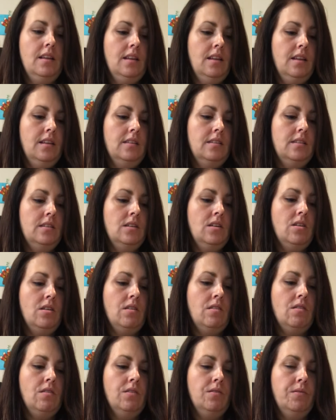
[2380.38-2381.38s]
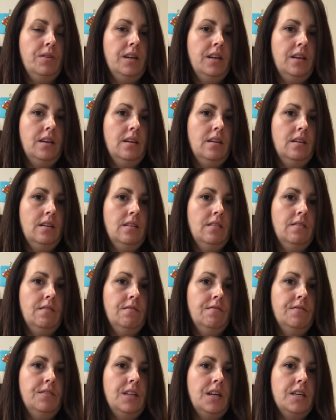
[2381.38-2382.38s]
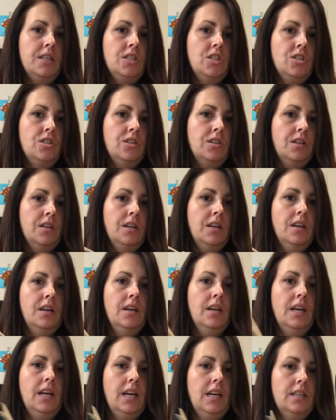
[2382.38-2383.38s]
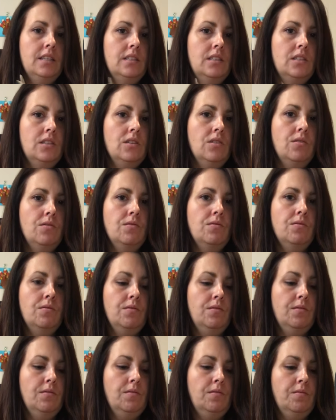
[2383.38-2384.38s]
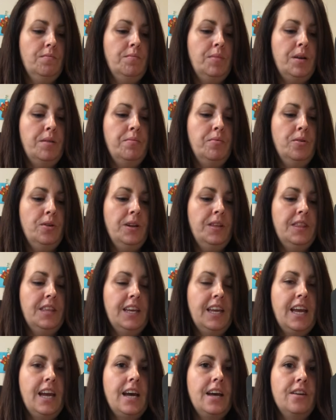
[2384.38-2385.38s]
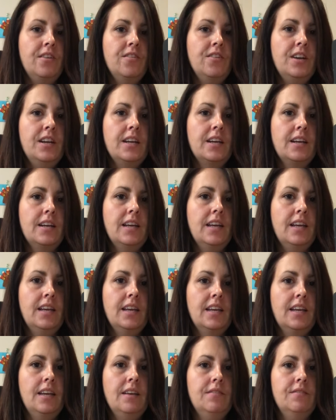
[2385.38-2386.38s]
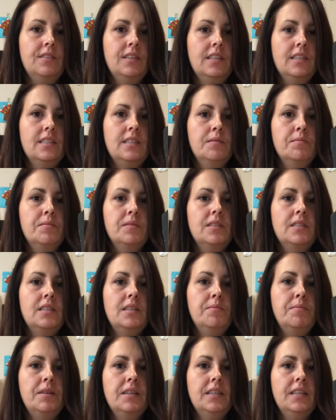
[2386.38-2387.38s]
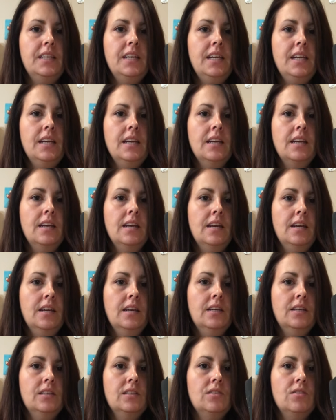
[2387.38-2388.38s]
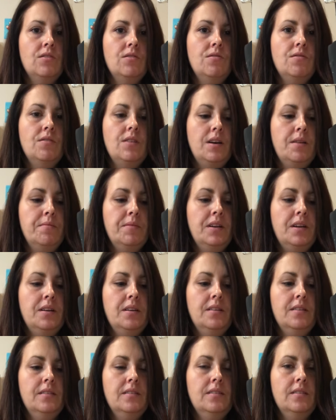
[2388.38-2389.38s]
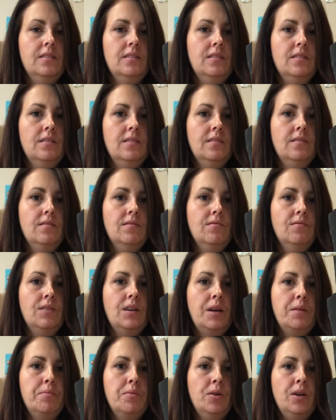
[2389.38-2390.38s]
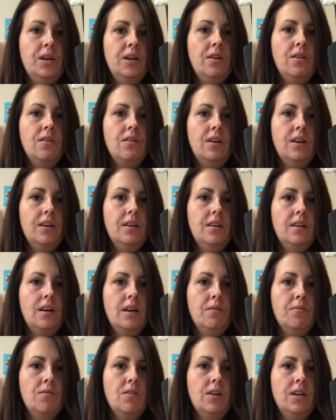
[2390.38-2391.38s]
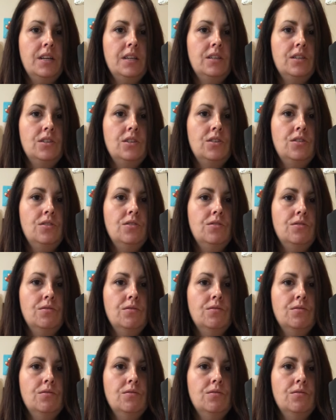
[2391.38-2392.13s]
it's not all the way flush. And so by putting the cat on, it gives it some stability. So I'm going to, when I put it on, I want it to